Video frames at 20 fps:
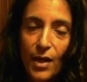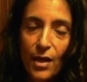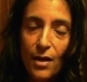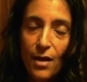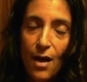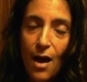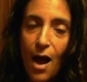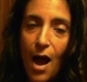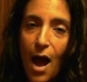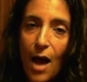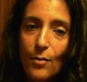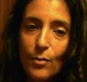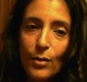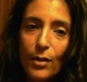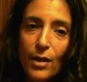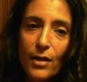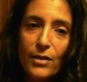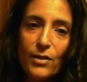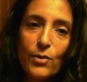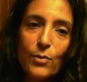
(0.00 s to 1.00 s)
I would
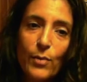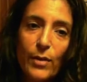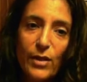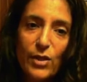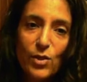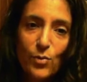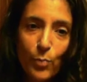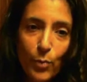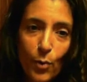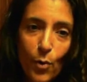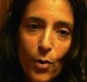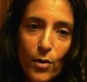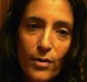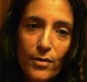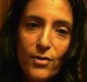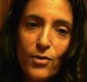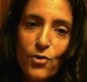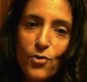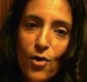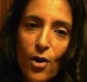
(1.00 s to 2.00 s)
like to explore this
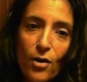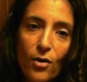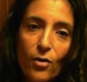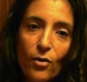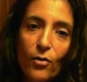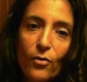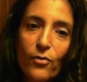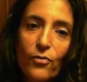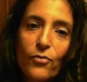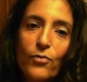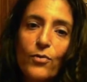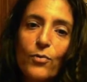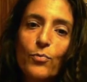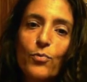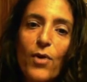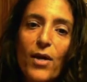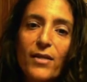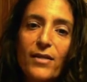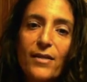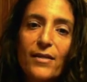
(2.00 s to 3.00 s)
struggle through the
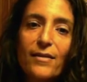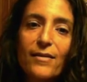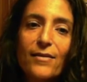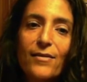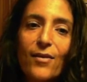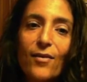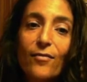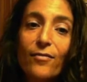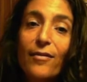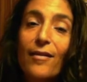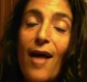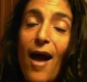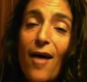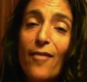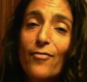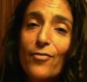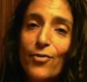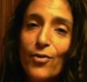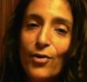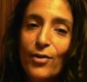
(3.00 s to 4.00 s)
presence of
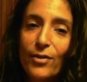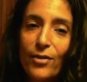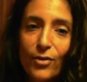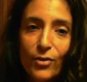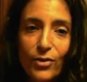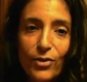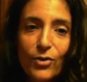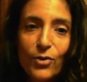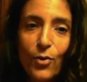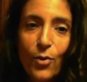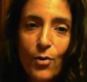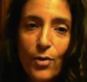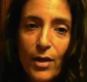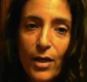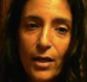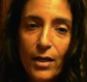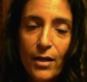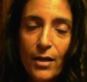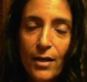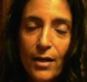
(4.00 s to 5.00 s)
laughter in our story,
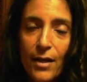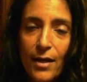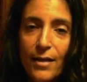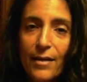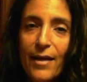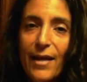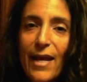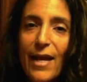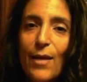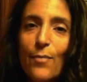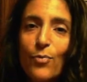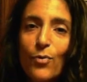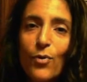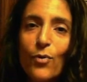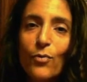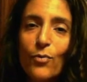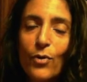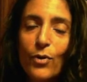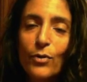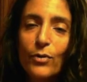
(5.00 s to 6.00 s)
the Hebrew
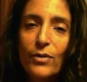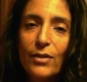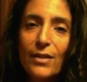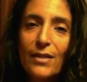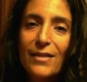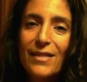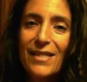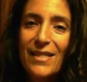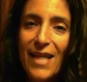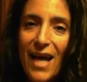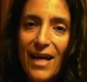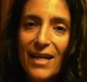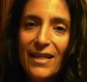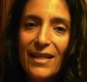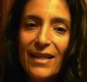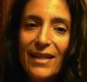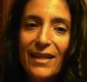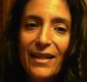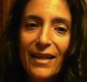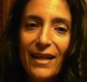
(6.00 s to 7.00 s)
root
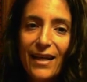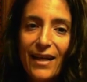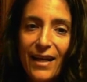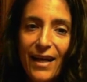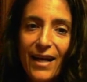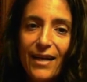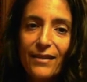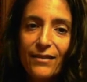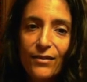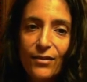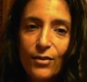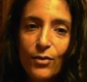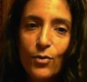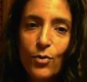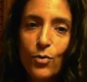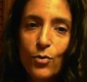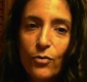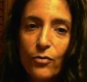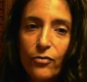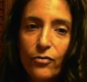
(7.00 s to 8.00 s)
tzadi chet
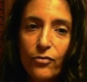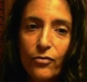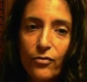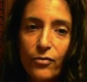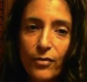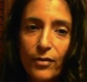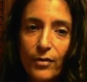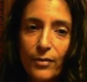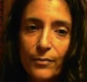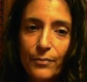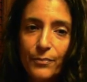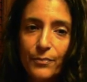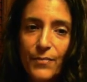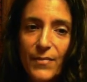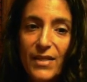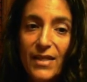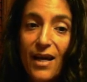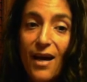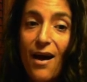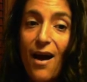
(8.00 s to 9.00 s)
kuf,
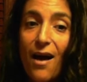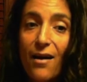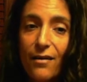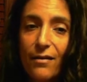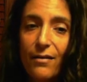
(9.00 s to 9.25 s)
tzachak.